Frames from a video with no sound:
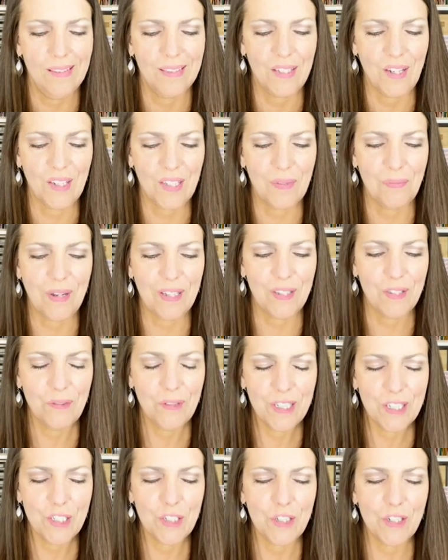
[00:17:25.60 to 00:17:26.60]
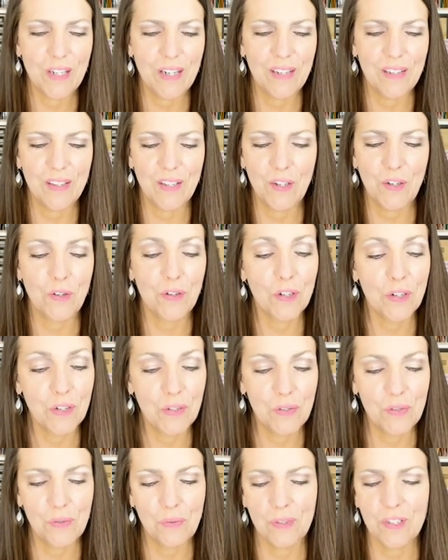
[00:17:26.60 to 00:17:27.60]
talked about the retreat, the
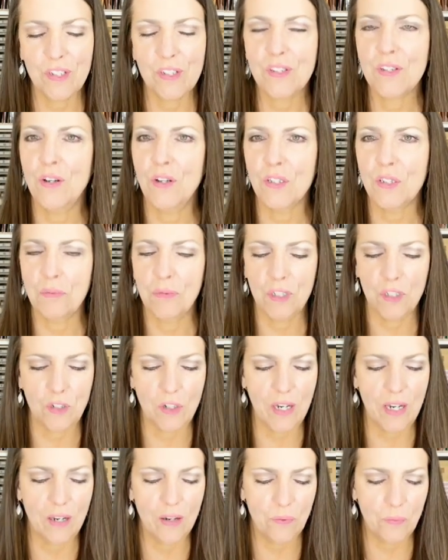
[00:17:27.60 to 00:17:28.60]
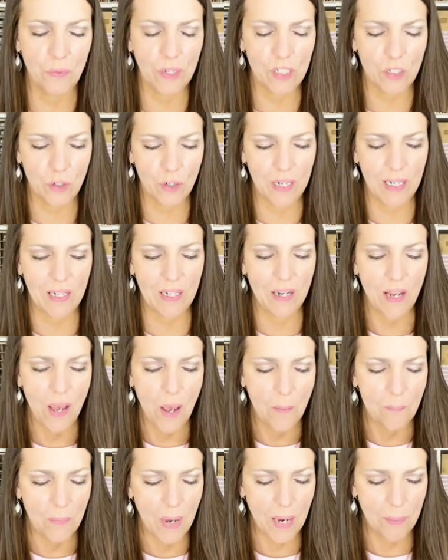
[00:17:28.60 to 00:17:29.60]
cruise, which is the ultimate treat, retreat.
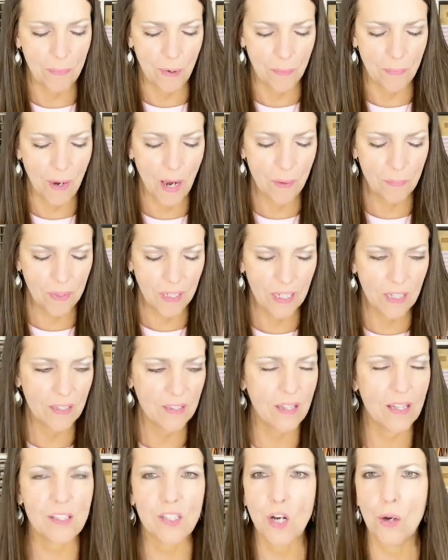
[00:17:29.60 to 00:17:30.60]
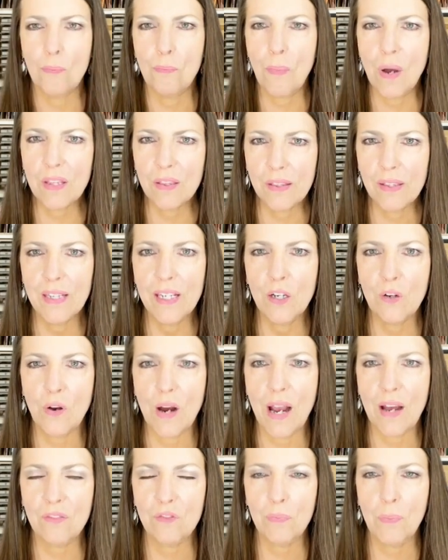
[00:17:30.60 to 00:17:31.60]
Paper Pumpkin, that's our monthly
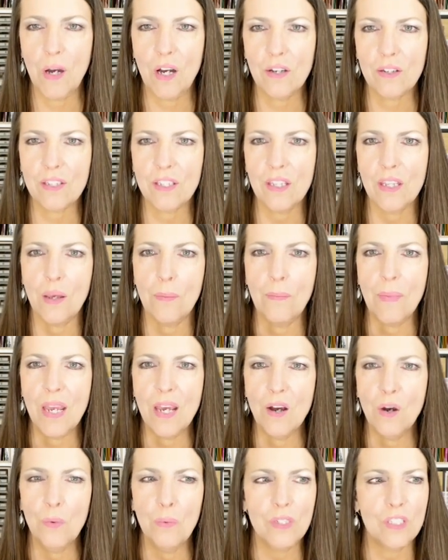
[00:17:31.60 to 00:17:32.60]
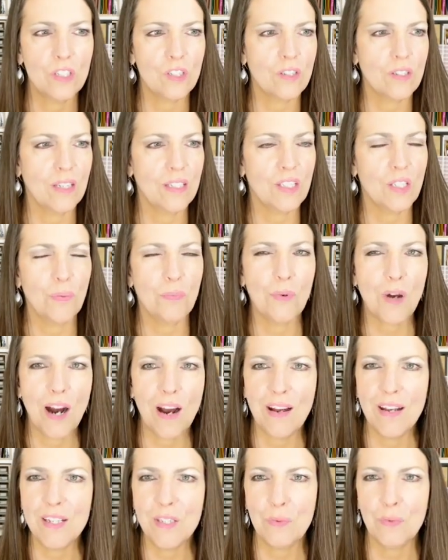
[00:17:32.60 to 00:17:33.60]
craft box in the mail, which is a
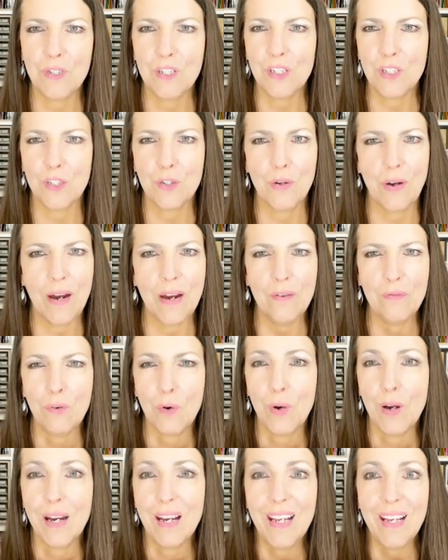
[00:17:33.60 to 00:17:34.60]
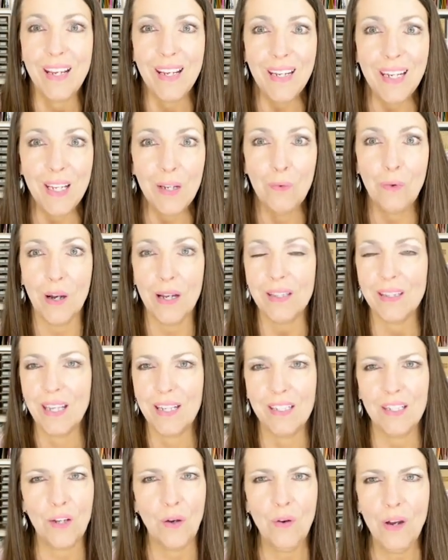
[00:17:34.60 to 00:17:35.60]
surprise, which is great for anyone.
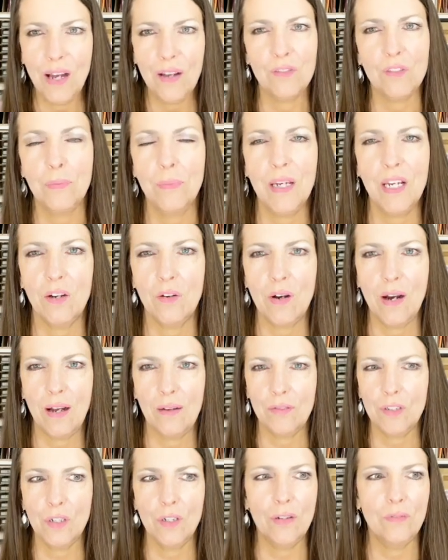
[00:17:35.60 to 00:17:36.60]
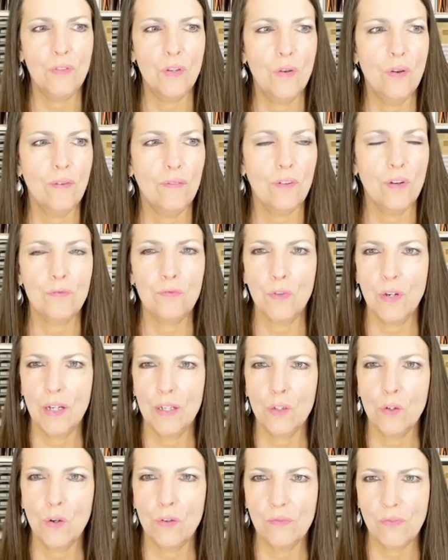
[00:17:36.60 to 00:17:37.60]
They don't have to be a crafter. If you have a
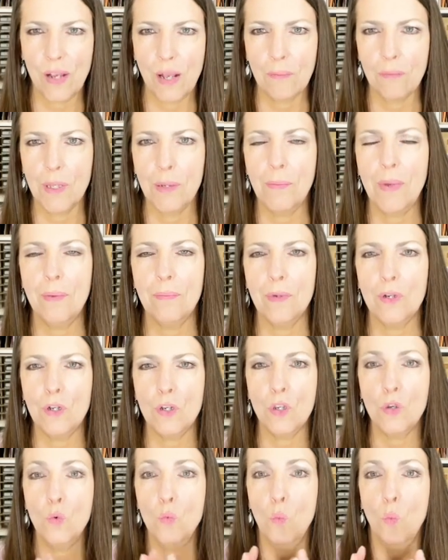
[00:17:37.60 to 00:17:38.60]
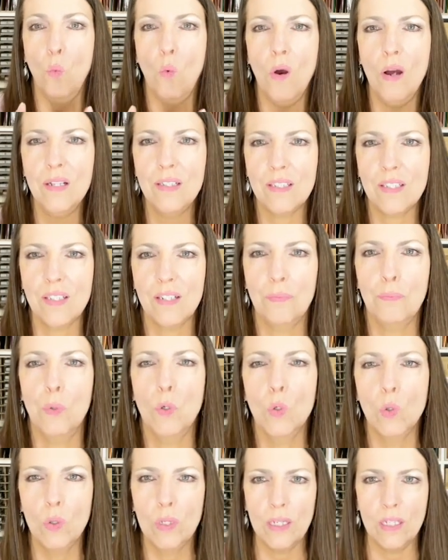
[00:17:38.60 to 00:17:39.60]
friend or family member you want to
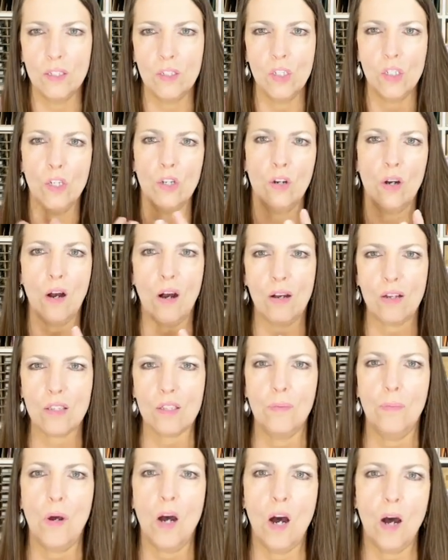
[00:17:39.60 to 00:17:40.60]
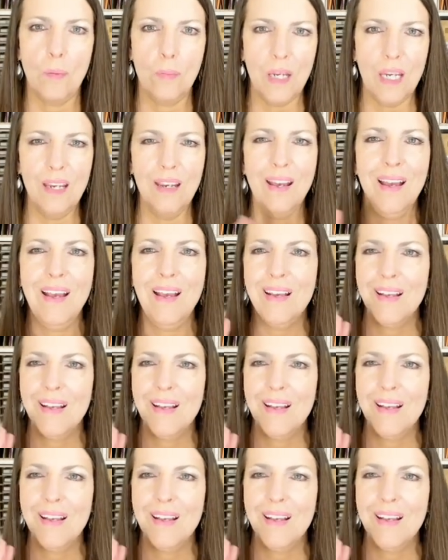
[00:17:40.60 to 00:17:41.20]
pull into your awesome hobby,